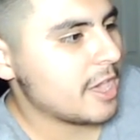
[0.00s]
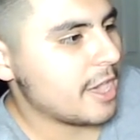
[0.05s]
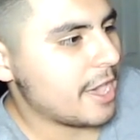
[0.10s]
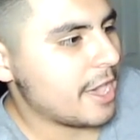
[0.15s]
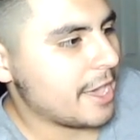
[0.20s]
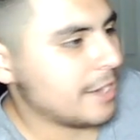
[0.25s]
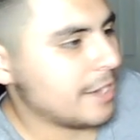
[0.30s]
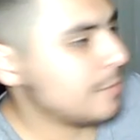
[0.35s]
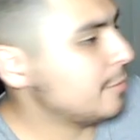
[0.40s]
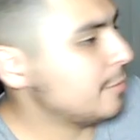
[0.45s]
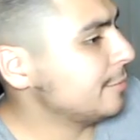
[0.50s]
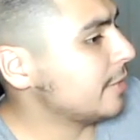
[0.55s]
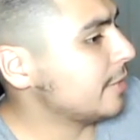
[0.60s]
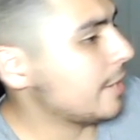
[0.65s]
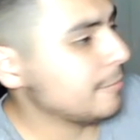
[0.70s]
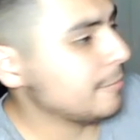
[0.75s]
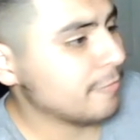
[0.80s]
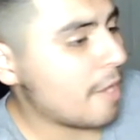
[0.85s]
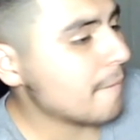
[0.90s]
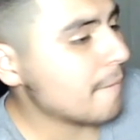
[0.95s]
And
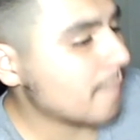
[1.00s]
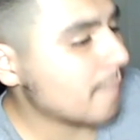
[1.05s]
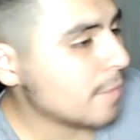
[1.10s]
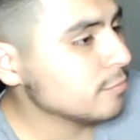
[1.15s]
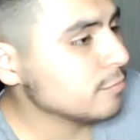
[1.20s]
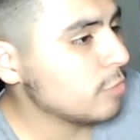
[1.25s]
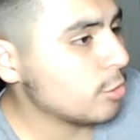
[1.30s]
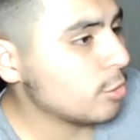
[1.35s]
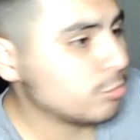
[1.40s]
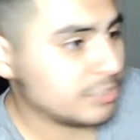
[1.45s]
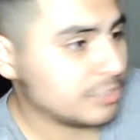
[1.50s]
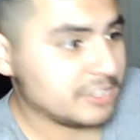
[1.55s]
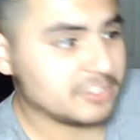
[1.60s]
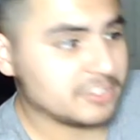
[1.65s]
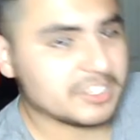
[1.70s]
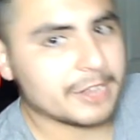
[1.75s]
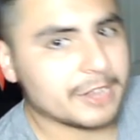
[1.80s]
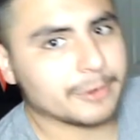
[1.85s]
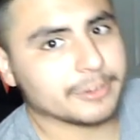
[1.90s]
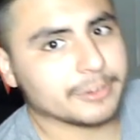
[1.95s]
I'm low-key
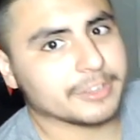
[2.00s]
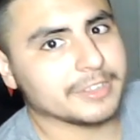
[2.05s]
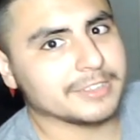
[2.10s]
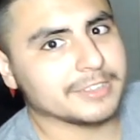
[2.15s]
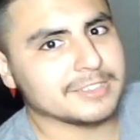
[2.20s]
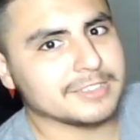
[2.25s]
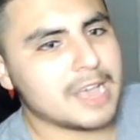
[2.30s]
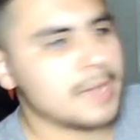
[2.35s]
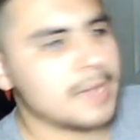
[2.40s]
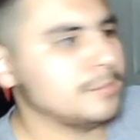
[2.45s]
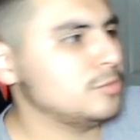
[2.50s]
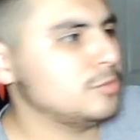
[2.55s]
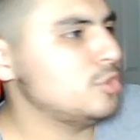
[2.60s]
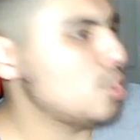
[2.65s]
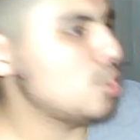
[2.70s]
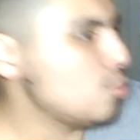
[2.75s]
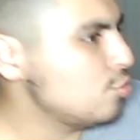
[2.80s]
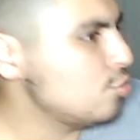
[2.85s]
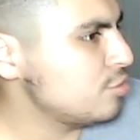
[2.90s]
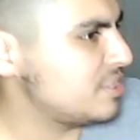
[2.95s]
scared of this. I'm
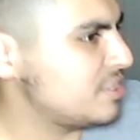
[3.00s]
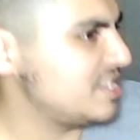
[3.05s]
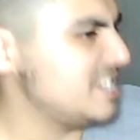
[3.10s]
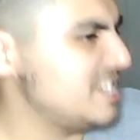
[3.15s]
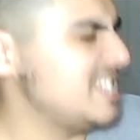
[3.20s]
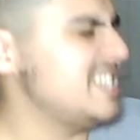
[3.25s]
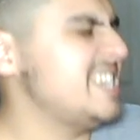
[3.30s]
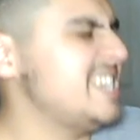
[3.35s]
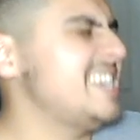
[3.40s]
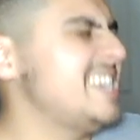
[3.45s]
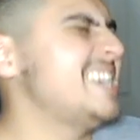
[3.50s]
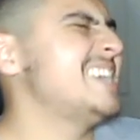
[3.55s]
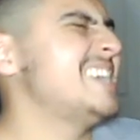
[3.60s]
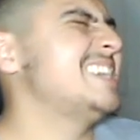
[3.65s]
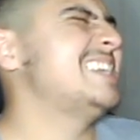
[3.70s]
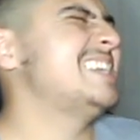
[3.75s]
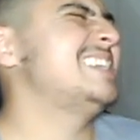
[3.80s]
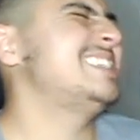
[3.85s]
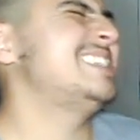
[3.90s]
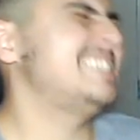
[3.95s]
low-key
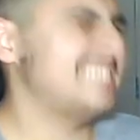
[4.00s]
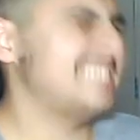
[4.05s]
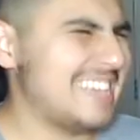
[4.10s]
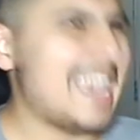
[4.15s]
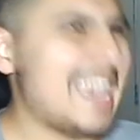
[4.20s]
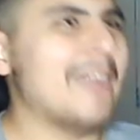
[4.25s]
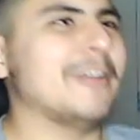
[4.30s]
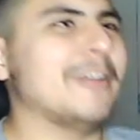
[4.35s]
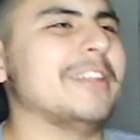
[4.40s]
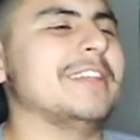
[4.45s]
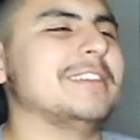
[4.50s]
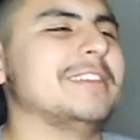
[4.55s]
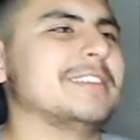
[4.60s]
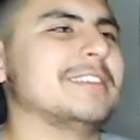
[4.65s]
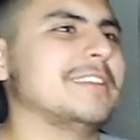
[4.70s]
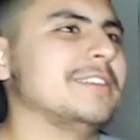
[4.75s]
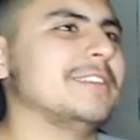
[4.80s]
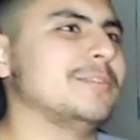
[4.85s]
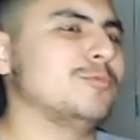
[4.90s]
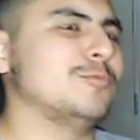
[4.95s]
scared of this,
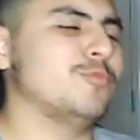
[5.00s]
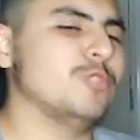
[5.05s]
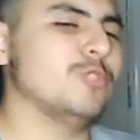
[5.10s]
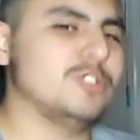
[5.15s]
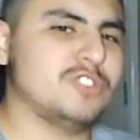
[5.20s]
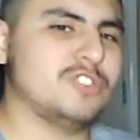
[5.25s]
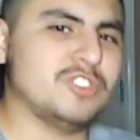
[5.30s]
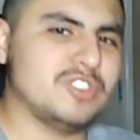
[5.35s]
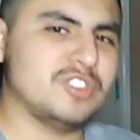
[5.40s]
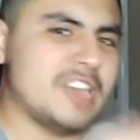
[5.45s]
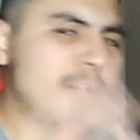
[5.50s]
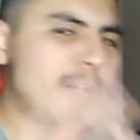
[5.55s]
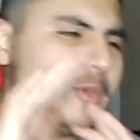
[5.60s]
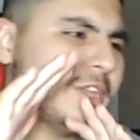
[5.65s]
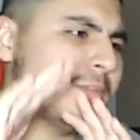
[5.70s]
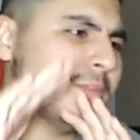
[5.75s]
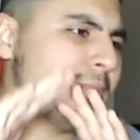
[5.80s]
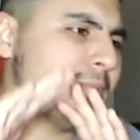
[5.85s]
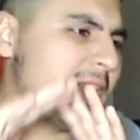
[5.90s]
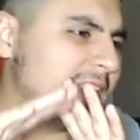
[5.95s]
because we're just now
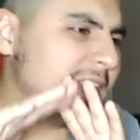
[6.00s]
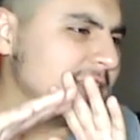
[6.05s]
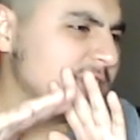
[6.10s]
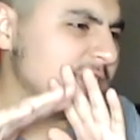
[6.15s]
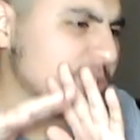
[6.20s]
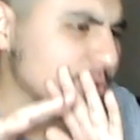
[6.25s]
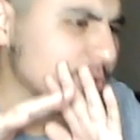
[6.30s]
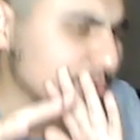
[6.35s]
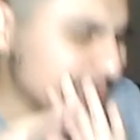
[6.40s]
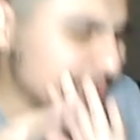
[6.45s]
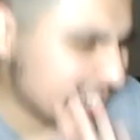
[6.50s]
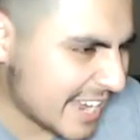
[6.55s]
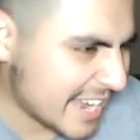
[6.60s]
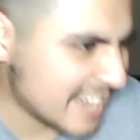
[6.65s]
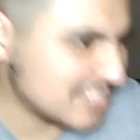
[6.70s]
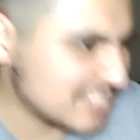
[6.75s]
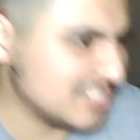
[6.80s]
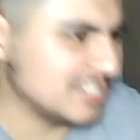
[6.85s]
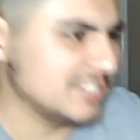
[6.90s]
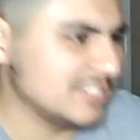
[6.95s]
getting back into the
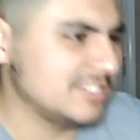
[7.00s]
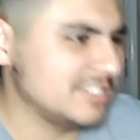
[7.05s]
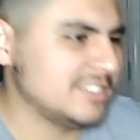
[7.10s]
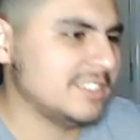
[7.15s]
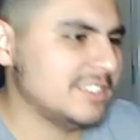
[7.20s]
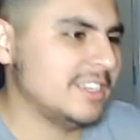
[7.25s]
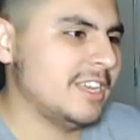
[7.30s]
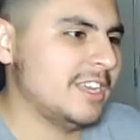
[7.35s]
reactions.